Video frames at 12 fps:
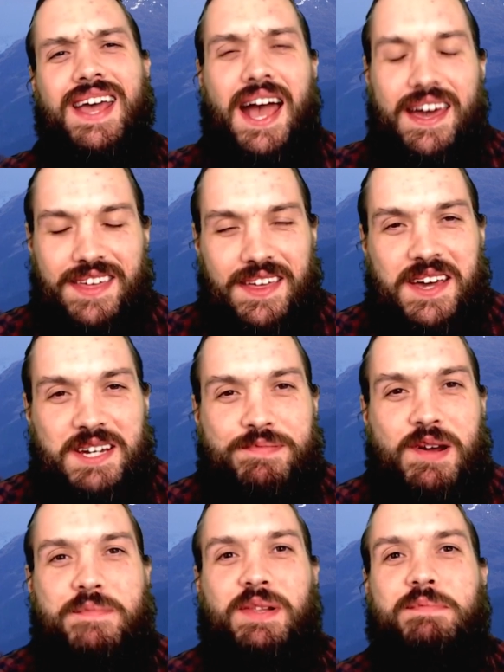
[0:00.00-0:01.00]
I think that's
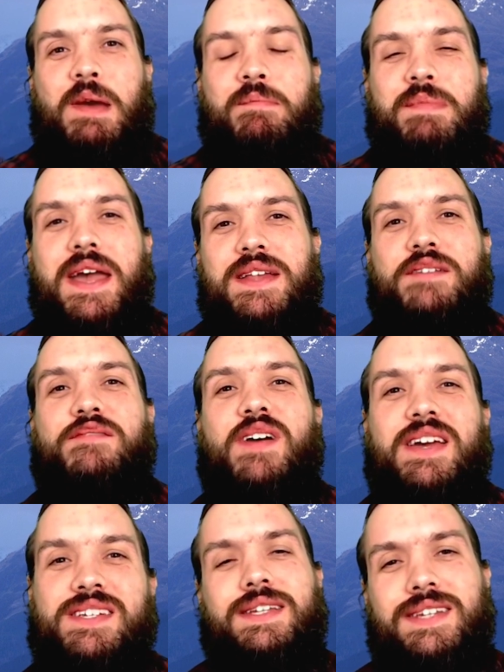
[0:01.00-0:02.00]
probably my main
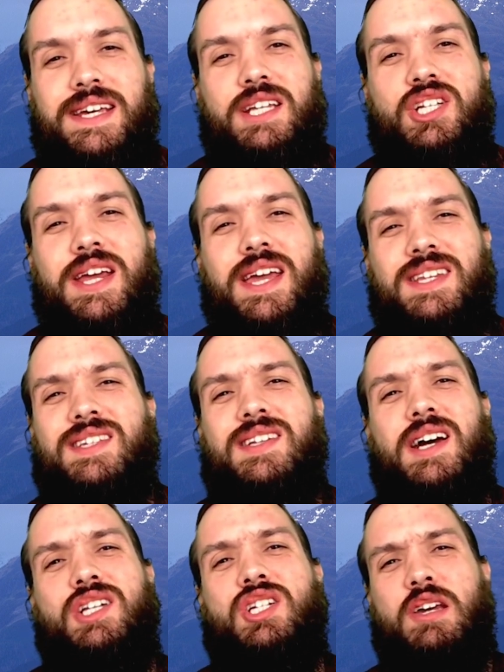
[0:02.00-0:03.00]
advice. Teaching is
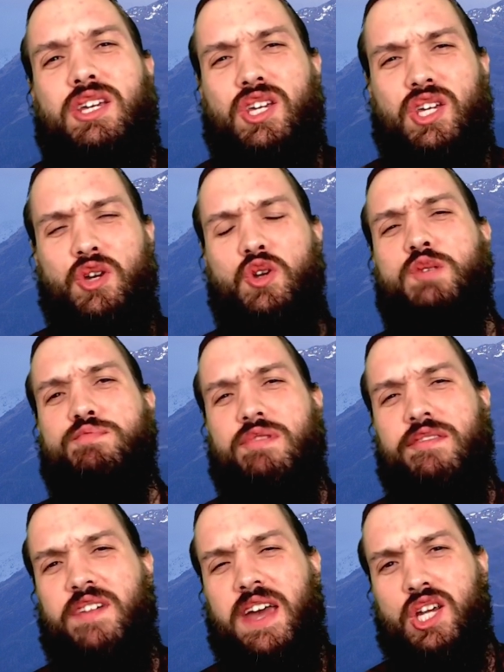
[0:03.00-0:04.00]
such a huge
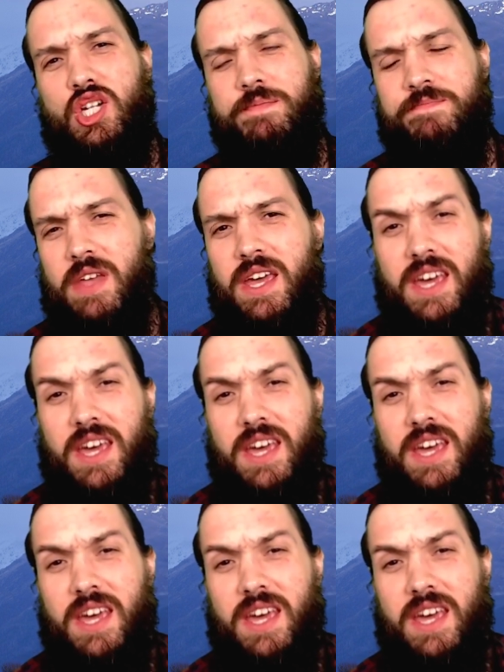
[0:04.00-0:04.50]
profession.